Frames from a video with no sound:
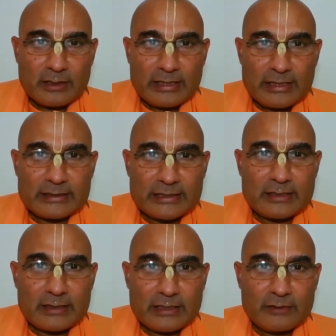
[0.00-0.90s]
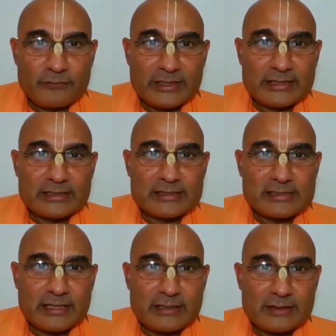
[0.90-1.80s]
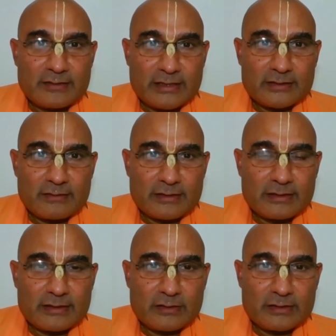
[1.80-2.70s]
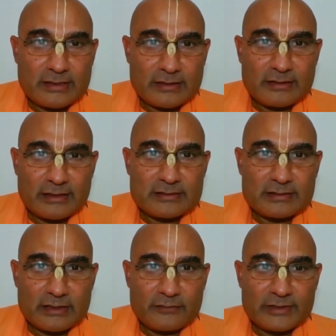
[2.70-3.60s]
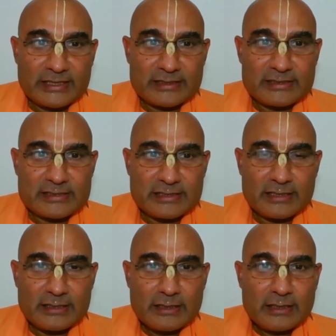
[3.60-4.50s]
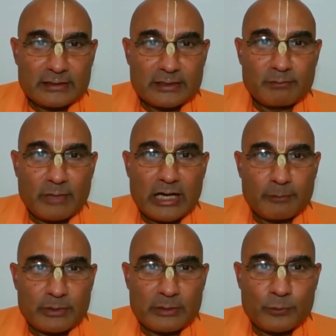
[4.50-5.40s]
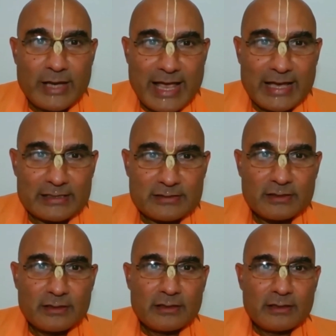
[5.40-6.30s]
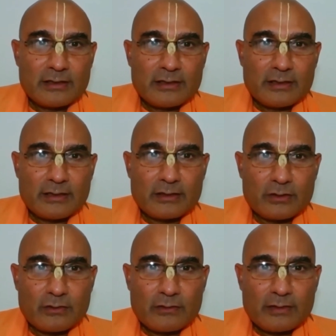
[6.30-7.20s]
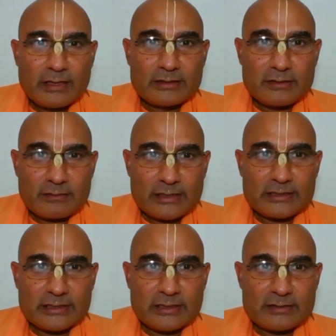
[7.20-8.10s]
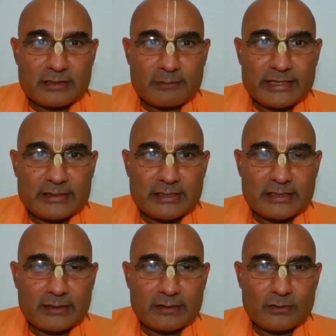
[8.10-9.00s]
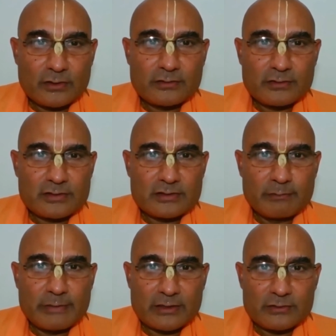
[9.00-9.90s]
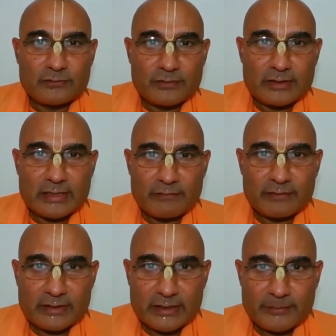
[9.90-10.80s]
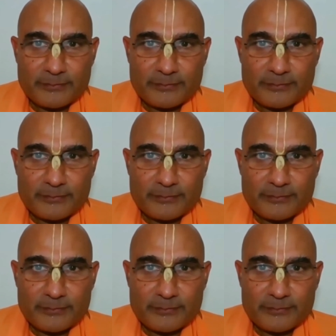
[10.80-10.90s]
And that love, you can see that Radharani's love, you can see that Mahaprabhu has, in the Rath Yatra by taking Lord Krishna back to Vrindavan Dham.